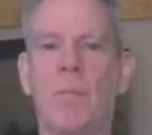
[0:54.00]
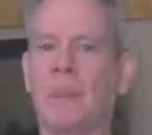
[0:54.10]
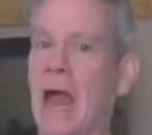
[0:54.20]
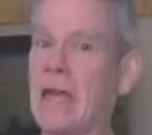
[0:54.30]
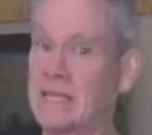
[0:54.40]

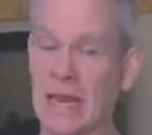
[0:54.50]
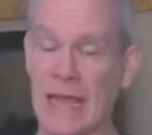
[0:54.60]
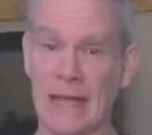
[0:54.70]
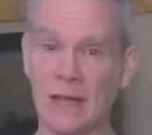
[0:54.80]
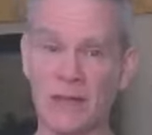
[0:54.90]
As they
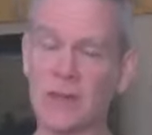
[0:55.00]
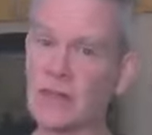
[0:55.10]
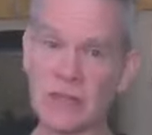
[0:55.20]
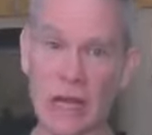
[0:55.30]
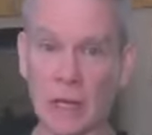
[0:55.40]
head into
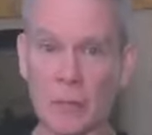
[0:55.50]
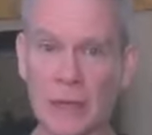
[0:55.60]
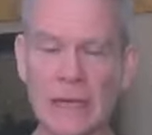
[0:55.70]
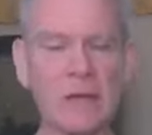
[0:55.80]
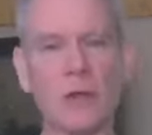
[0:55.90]

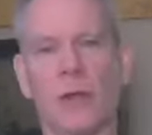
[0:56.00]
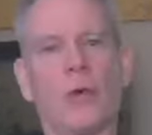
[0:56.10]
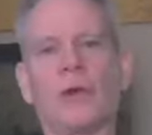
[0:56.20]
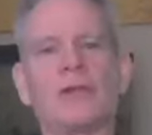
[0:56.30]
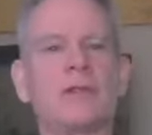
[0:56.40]
celebrating the
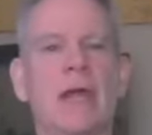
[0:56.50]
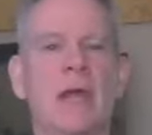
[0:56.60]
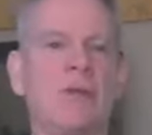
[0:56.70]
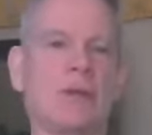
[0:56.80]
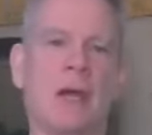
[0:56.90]
Lord's
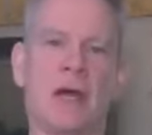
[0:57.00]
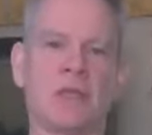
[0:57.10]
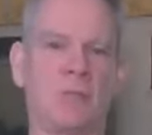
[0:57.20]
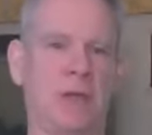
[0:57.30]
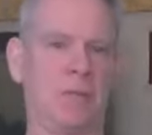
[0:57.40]
Day with
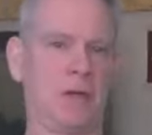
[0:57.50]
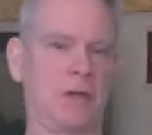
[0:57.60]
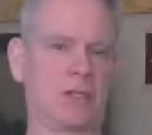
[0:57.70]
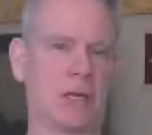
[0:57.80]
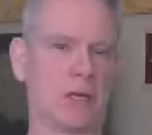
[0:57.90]
God's people
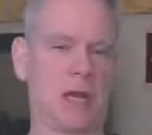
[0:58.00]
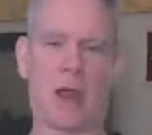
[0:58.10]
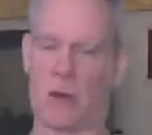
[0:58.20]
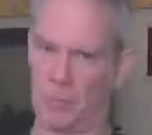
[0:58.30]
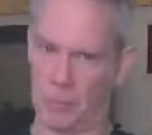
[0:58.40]
on
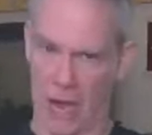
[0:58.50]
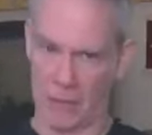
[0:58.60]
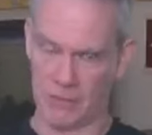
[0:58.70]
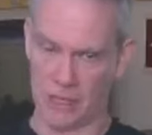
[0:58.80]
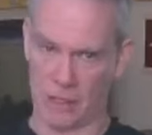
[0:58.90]
Sunday or
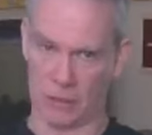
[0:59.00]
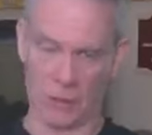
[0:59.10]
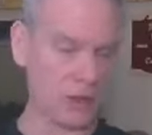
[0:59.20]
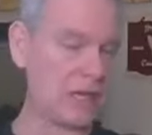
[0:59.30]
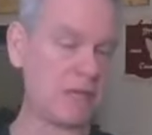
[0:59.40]
perhaps
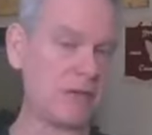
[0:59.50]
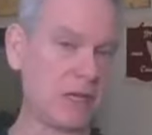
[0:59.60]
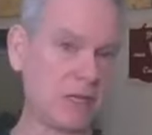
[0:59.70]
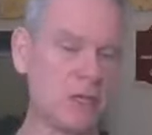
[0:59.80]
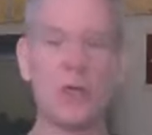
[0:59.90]
Saturday
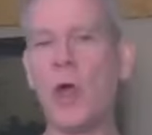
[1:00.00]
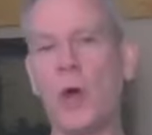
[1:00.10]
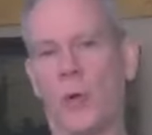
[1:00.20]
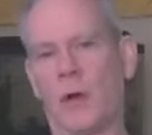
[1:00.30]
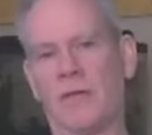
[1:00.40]
evening,
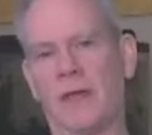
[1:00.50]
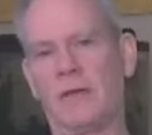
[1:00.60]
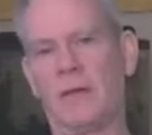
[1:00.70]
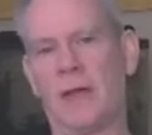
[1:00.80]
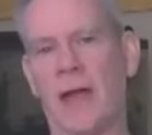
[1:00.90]
wherever they
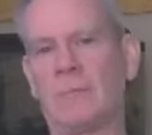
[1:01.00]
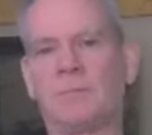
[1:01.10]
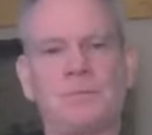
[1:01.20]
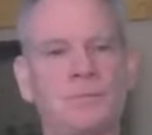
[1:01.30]
do that.